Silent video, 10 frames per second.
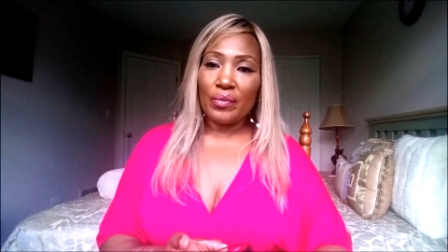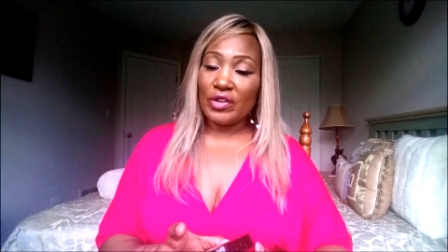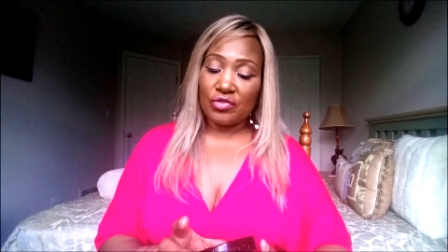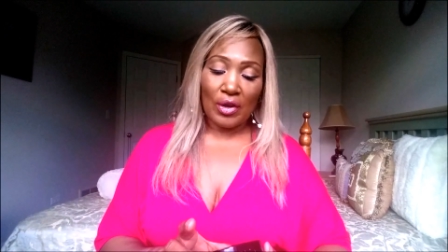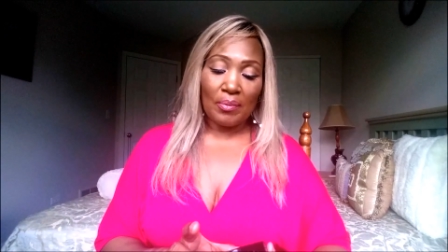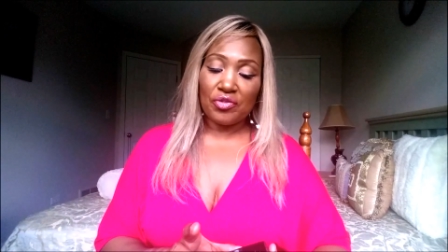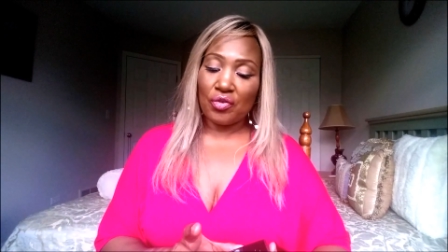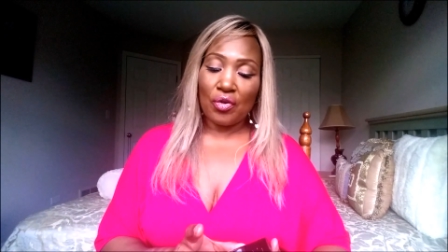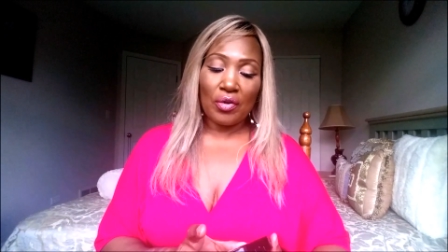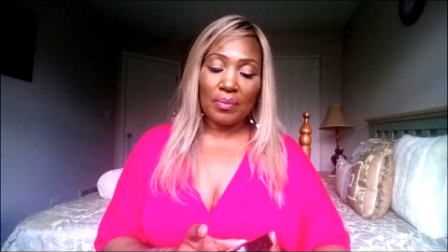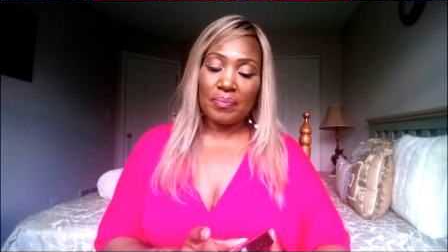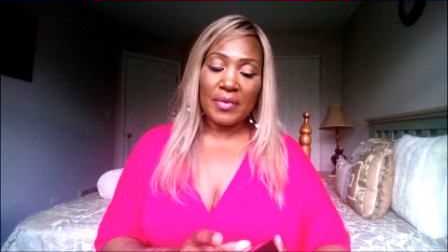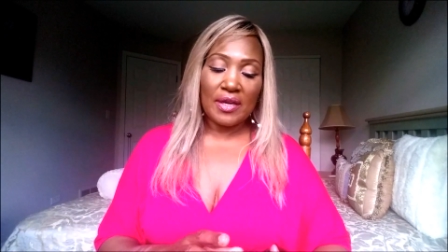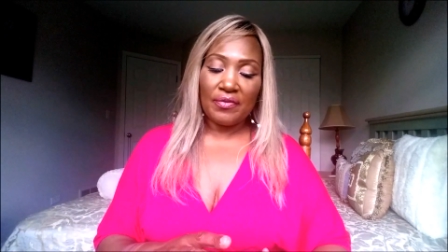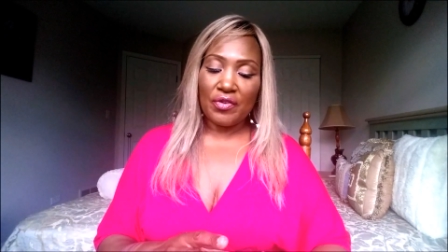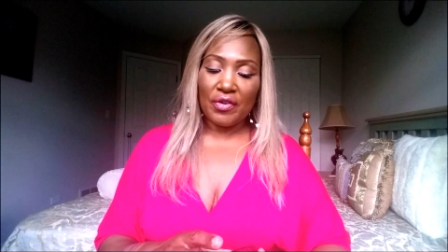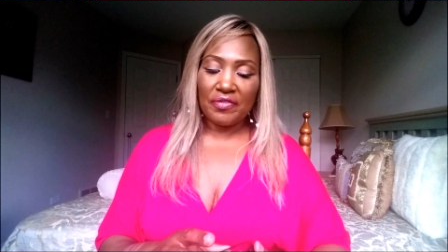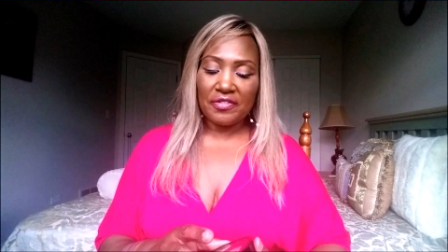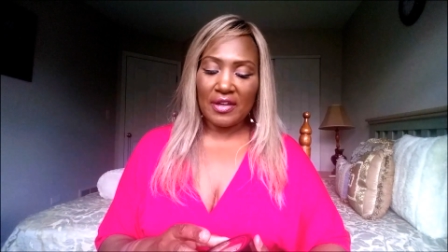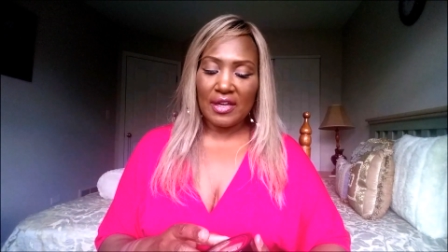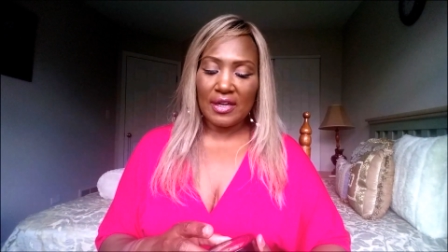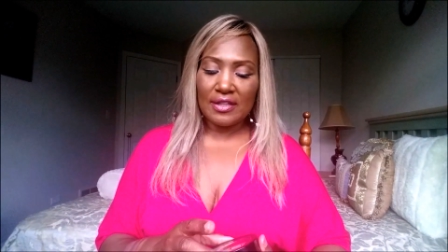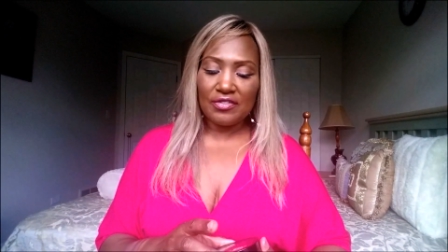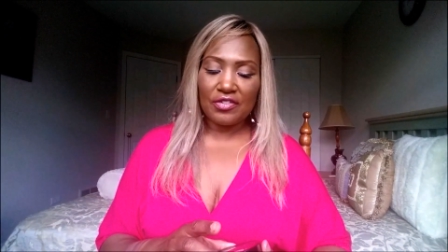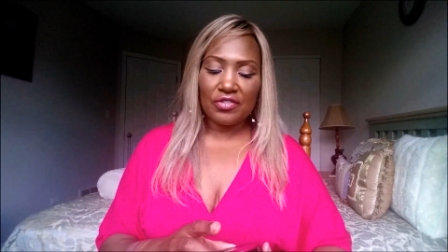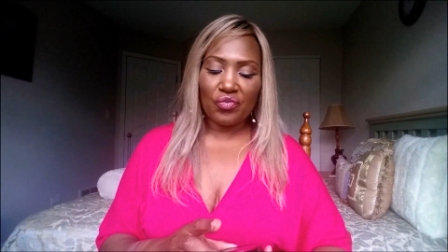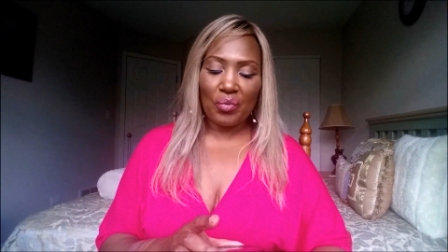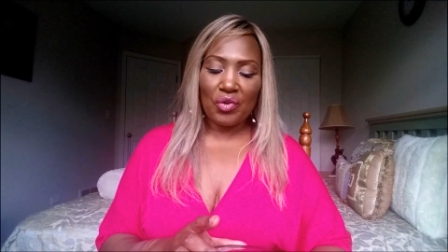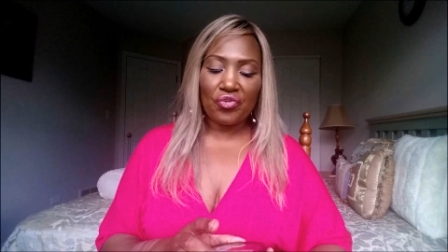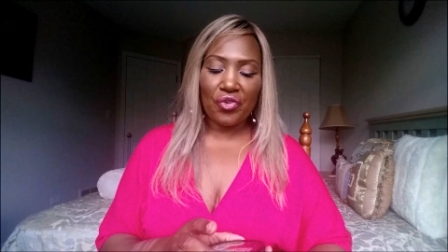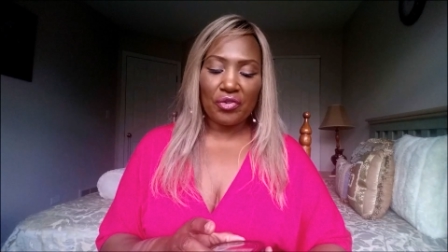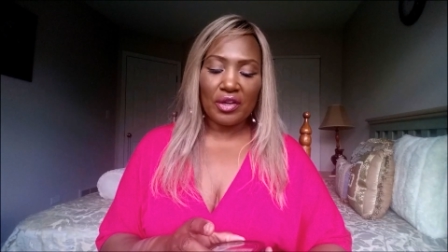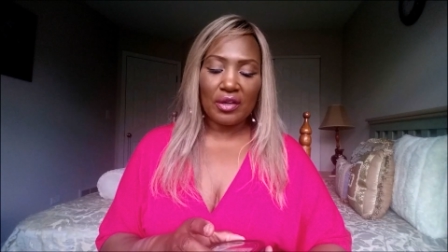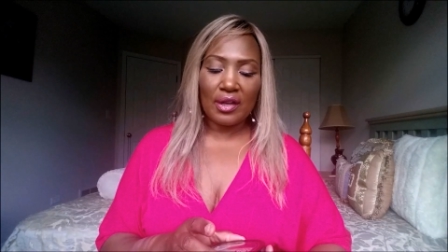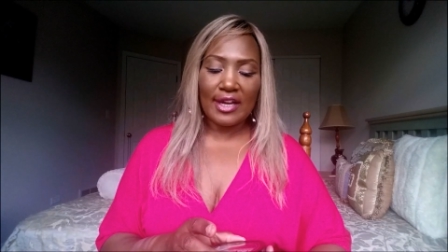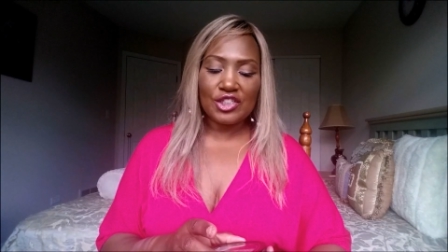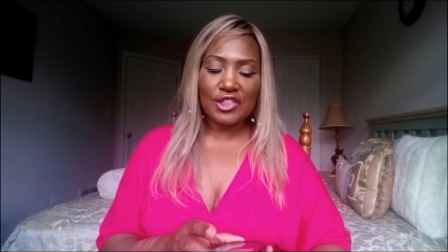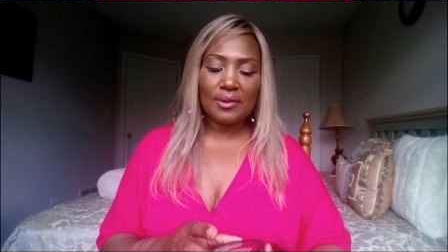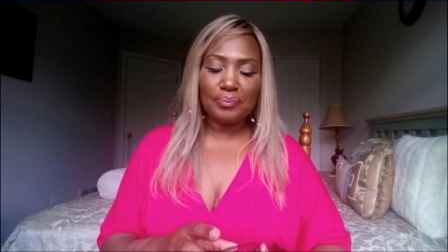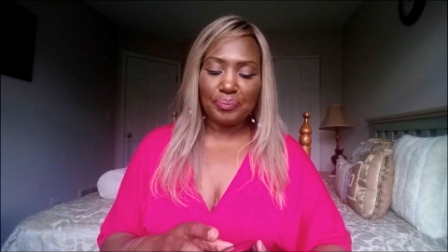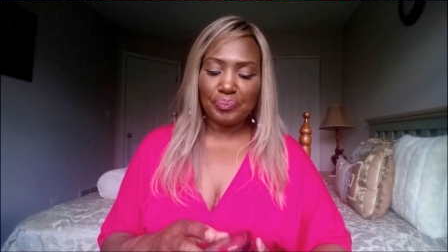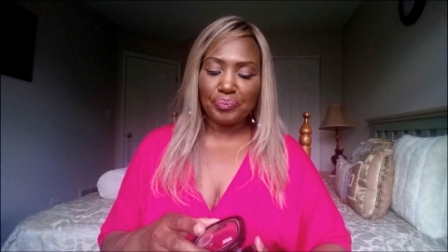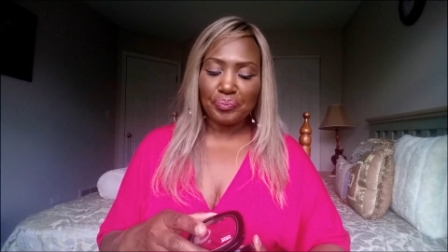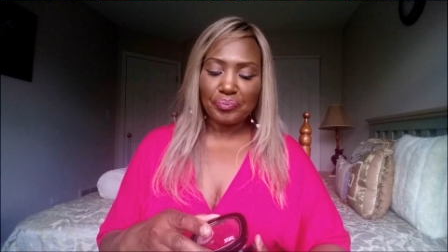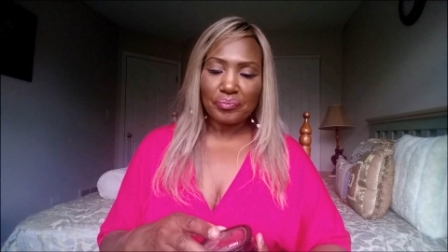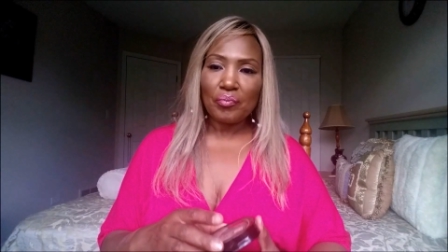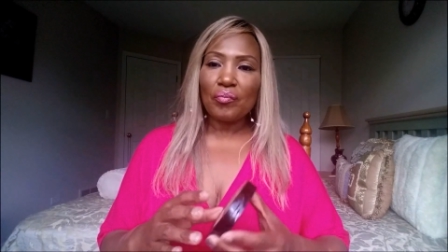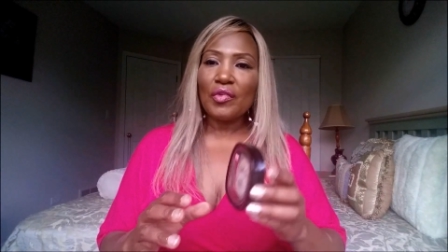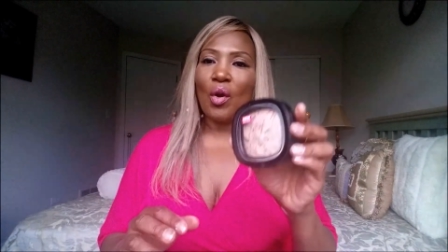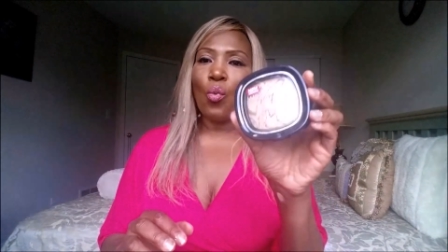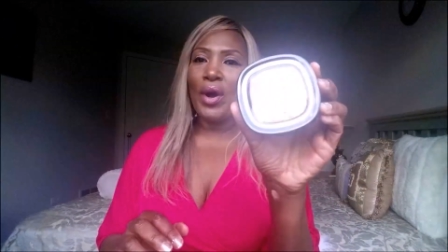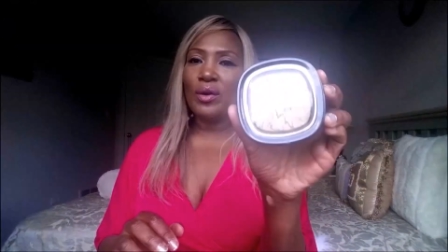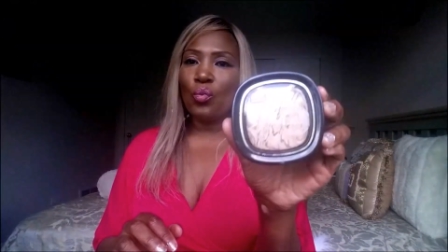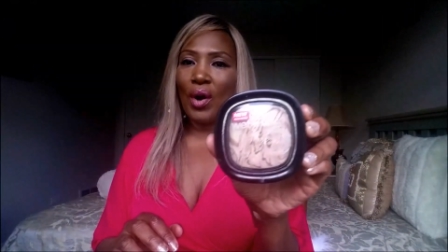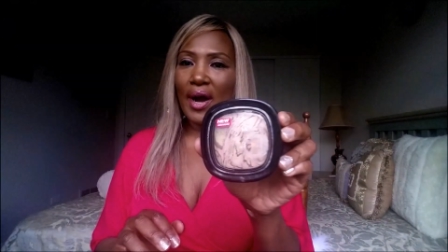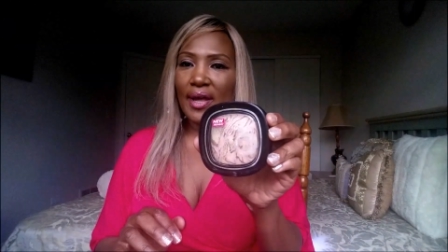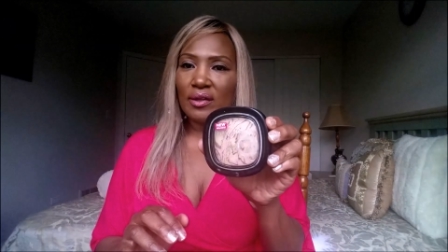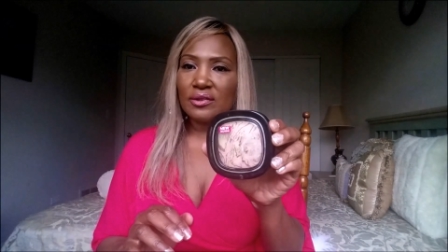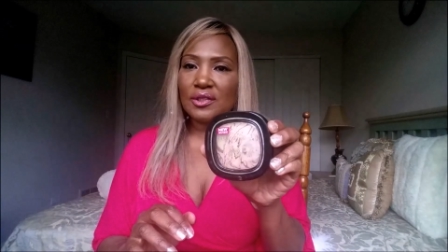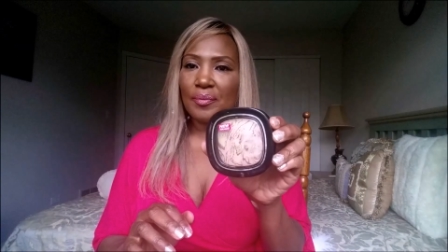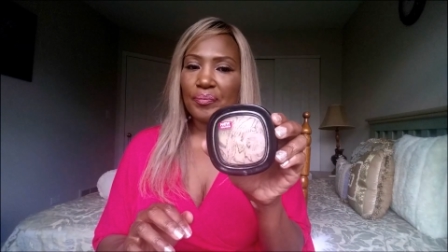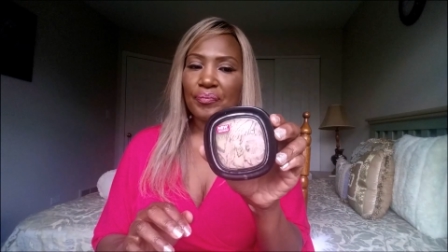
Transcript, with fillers: which I'm sure many of you have seen, and this is from the Fergie collection. Wet n Wild,